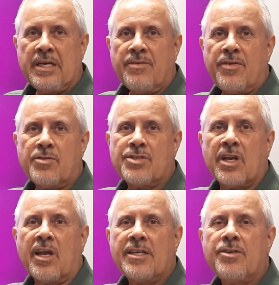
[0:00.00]
Folks, I
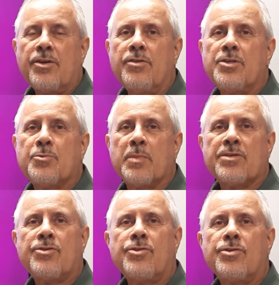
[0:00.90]
like to do these
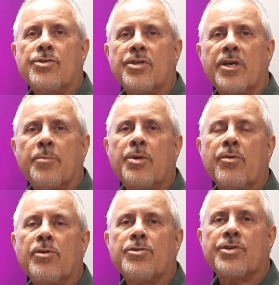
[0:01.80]
messages to help you
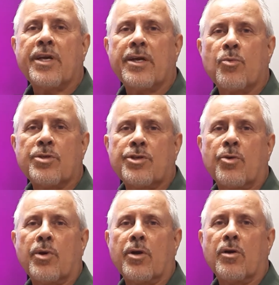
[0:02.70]
understand what's
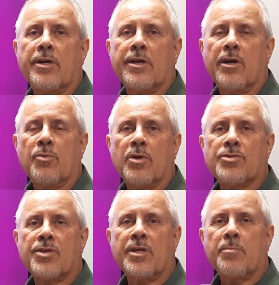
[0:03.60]
going on in our real
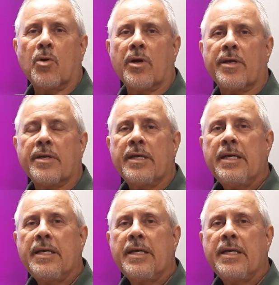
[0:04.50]
estate market.